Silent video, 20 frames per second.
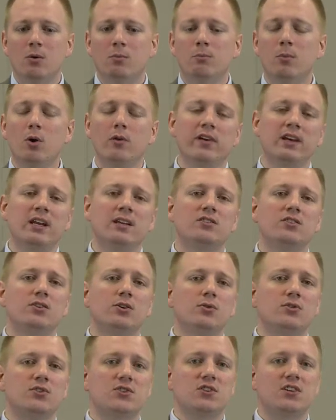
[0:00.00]
Moving
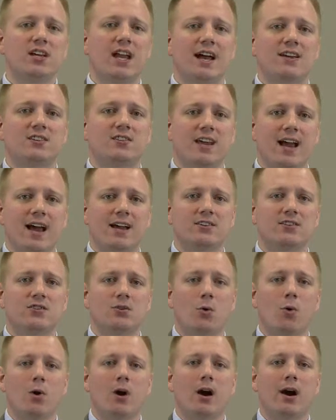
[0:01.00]
into CSS,
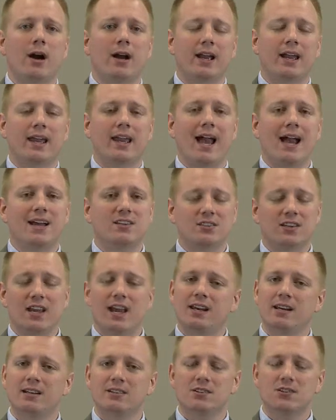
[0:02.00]
or
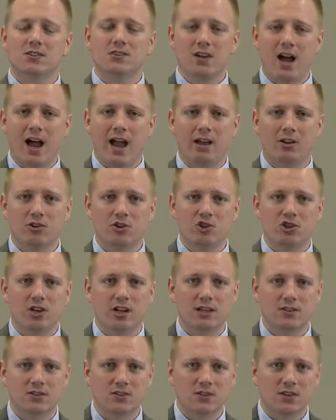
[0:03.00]
cascading style
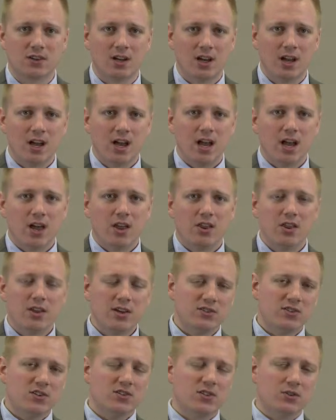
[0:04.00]
sheets,
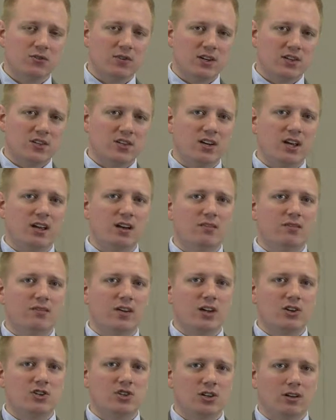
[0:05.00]
this is a recent
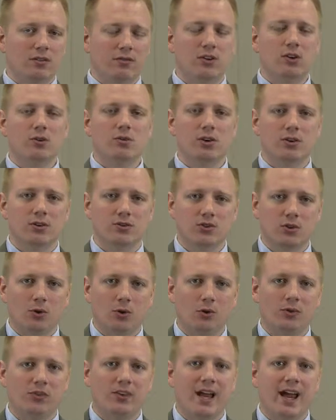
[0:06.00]
innovation, a few years
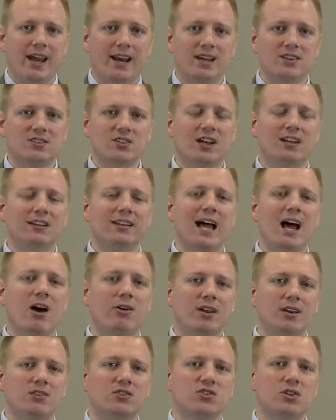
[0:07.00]
old, that has
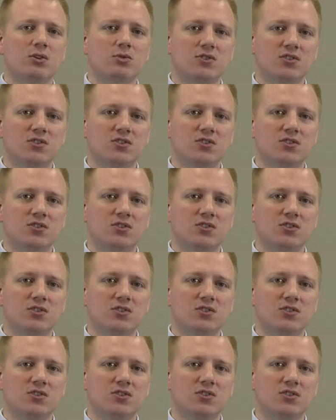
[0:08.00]
allowed us to